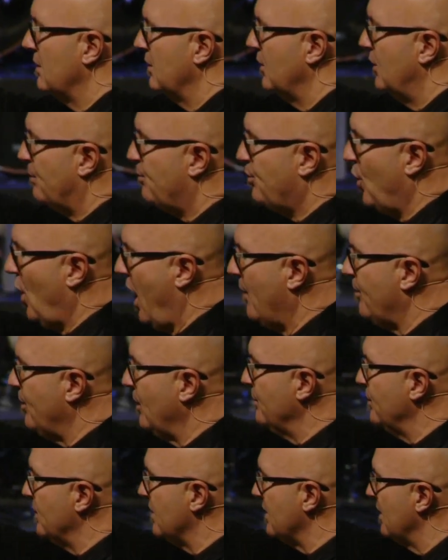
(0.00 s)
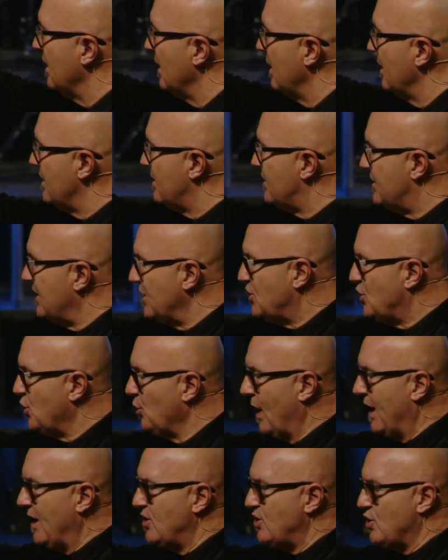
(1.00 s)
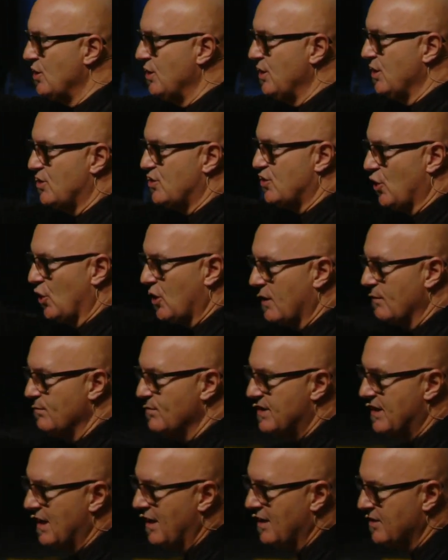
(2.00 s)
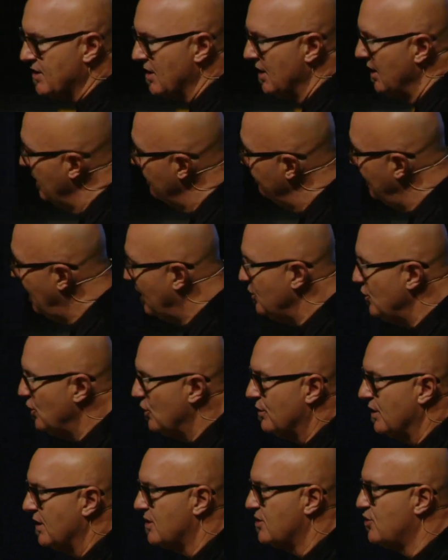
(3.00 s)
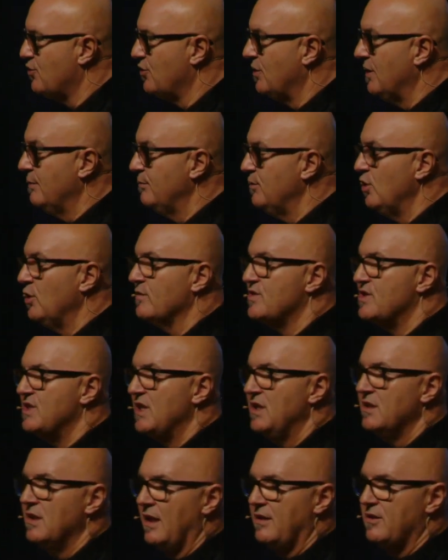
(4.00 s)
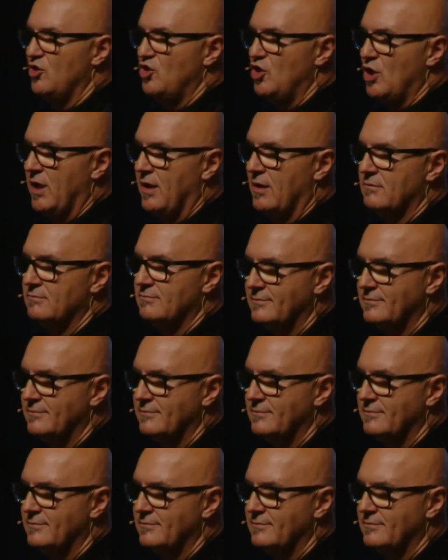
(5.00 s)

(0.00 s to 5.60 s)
the problem, the situation, the circumstance. Man, you're extreme. You have seen nothing yet.